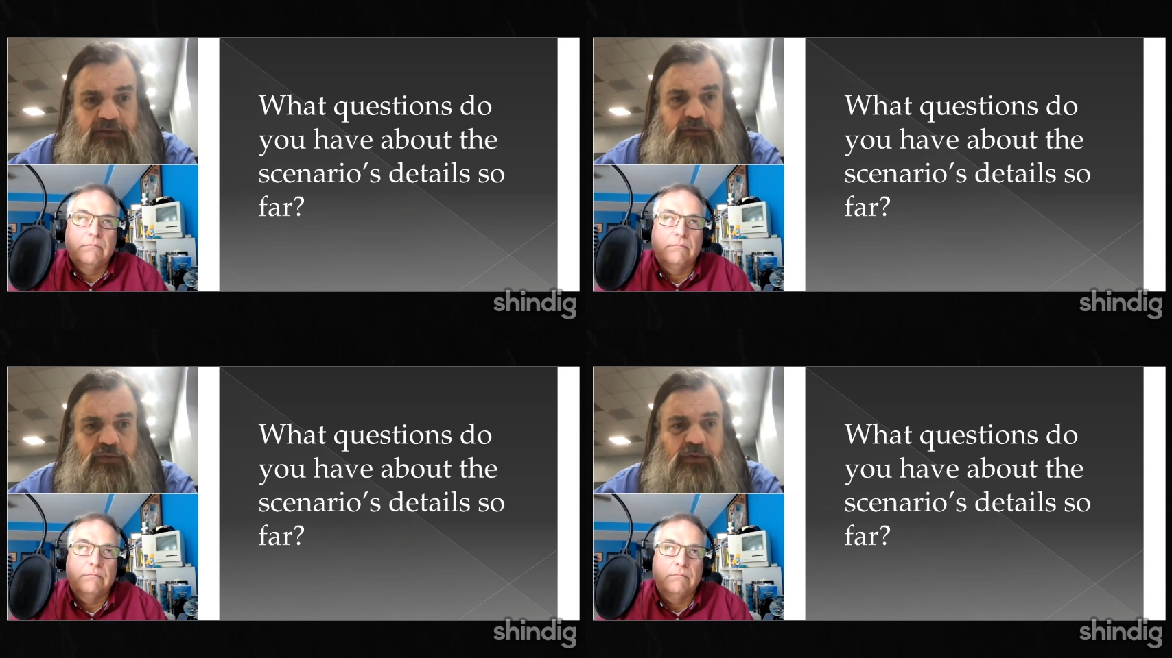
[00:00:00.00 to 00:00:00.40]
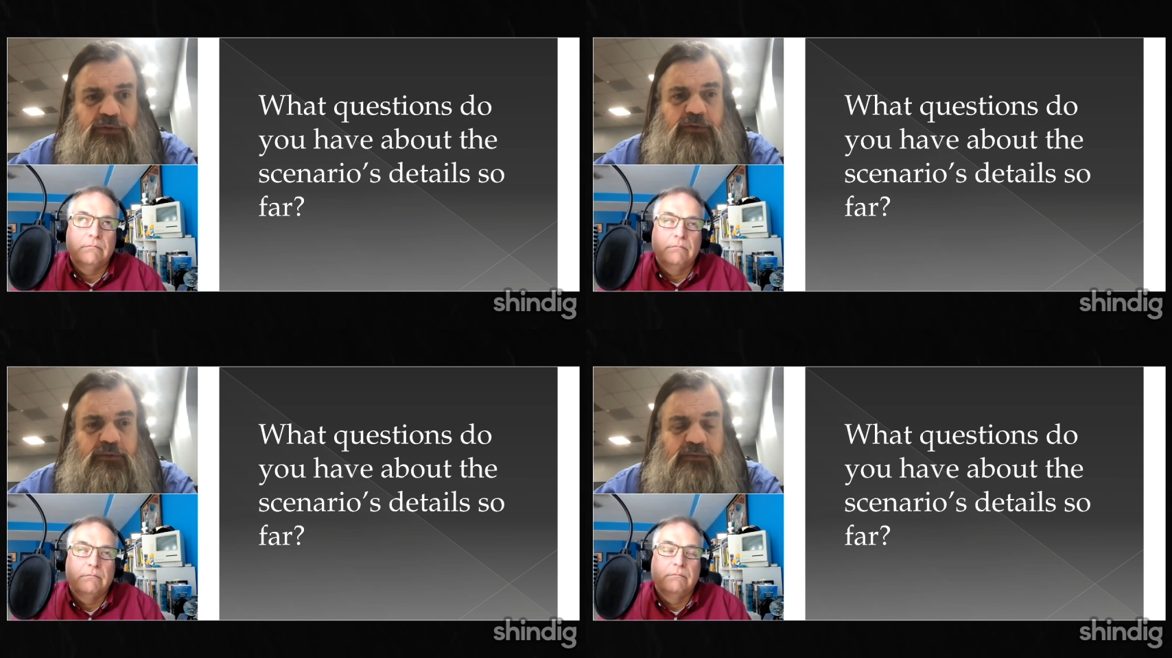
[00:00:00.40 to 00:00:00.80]

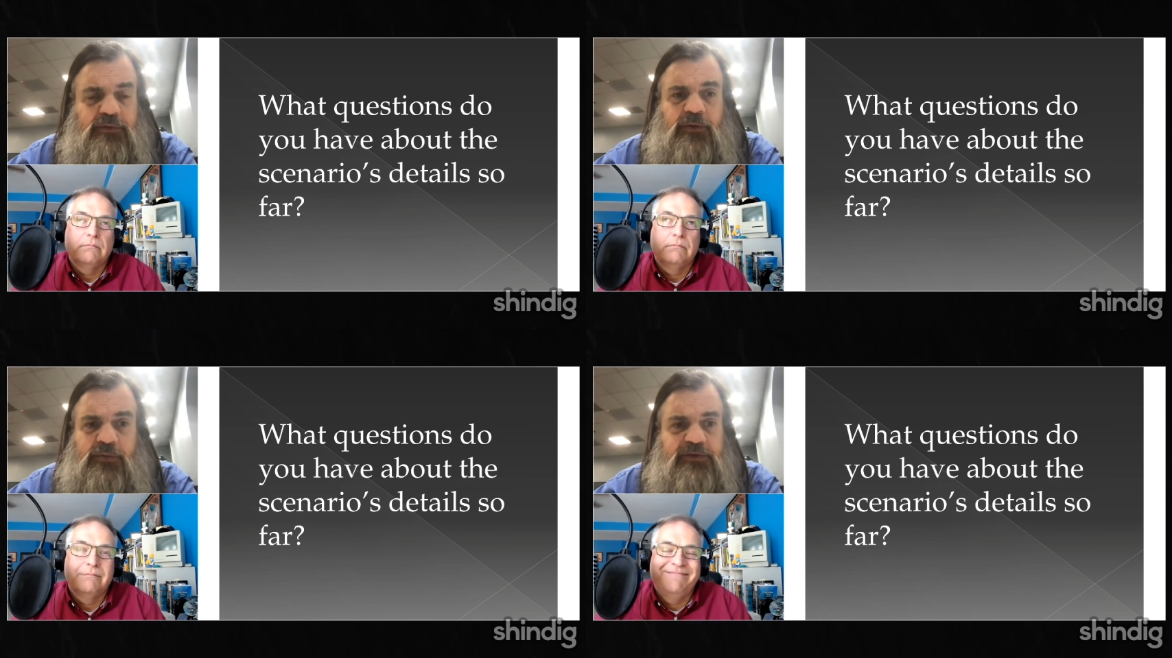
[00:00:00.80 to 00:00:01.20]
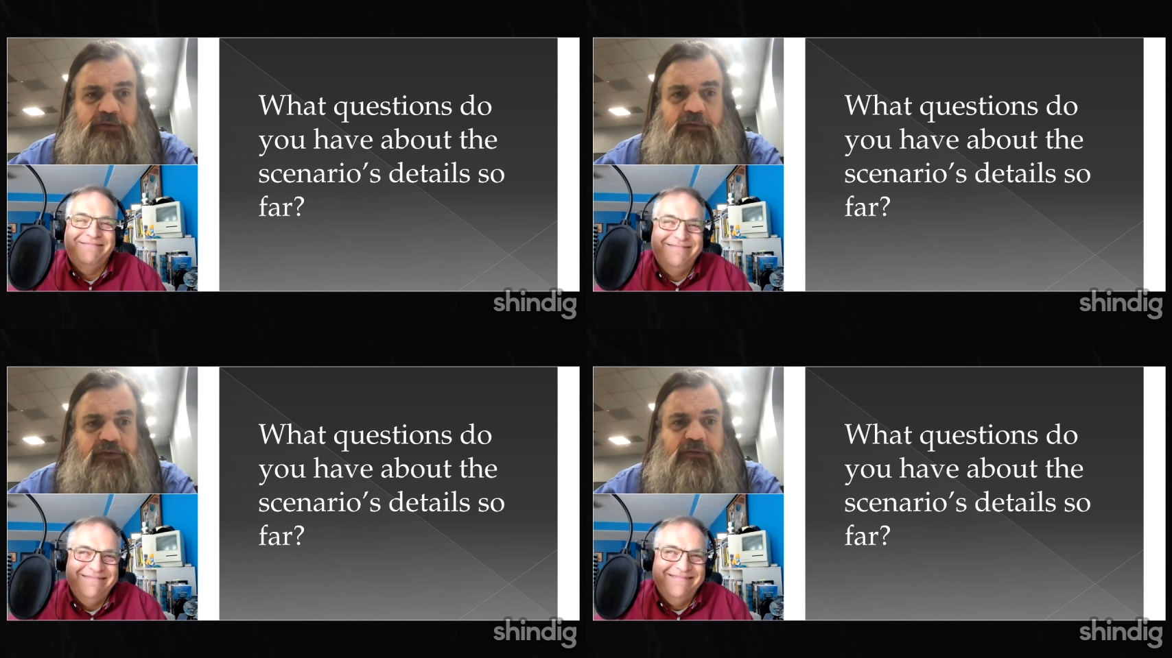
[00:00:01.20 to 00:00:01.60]
Speaker 1: usual, you you always
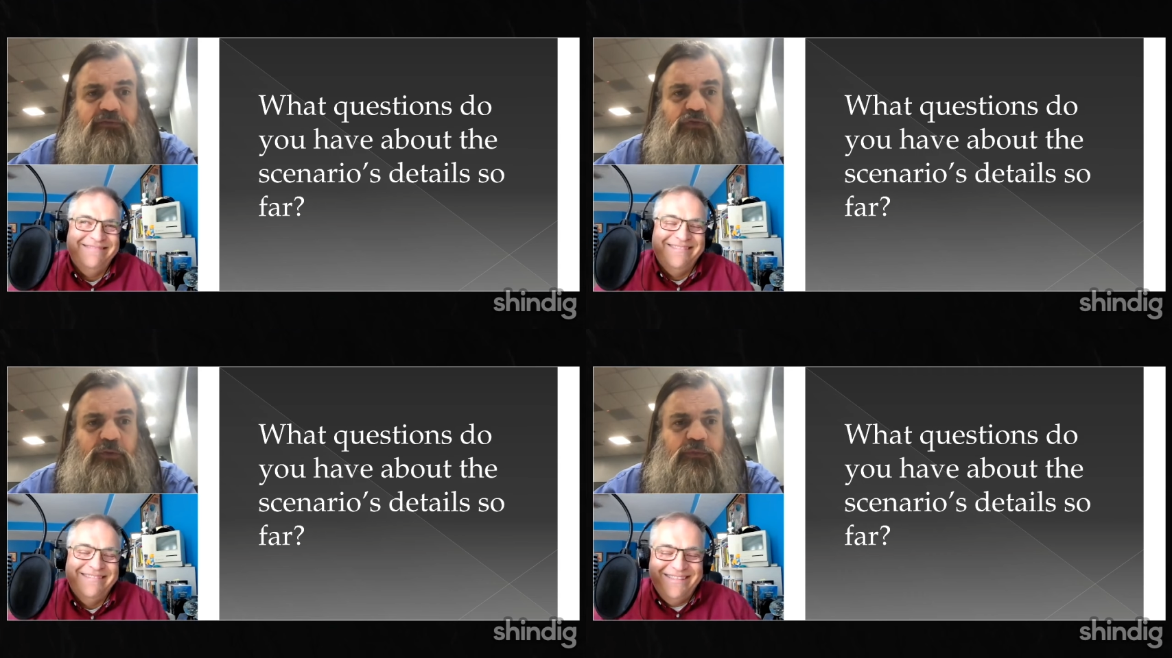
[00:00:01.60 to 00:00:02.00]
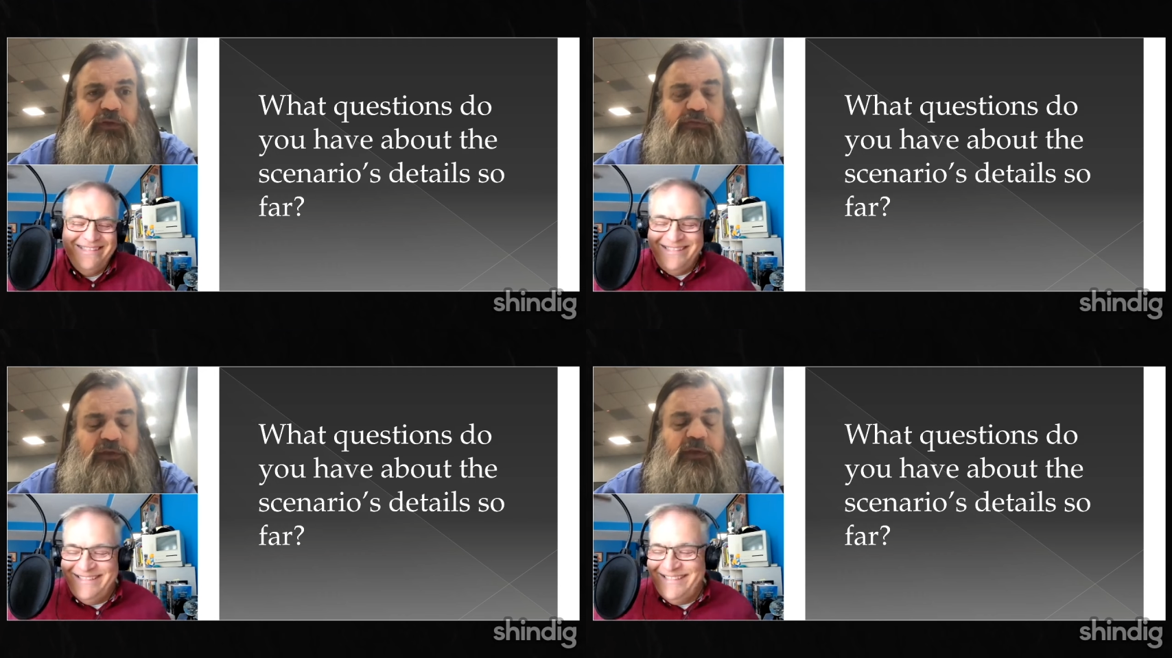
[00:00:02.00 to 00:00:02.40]
do this in the forum. You have these